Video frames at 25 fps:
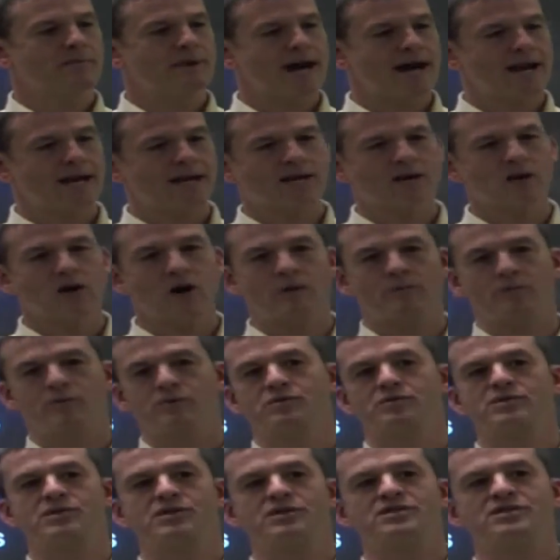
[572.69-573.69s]
Polycarp,
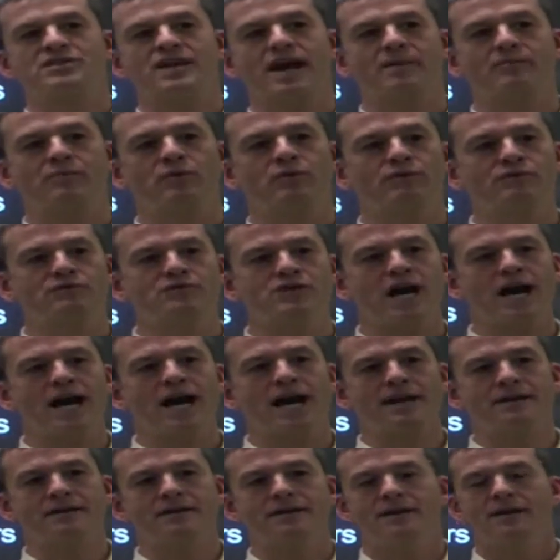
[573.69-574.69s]
who was a disciple of
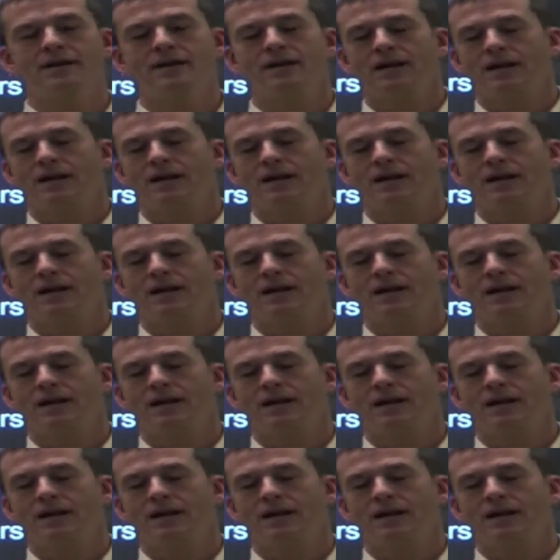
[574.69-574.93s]
John.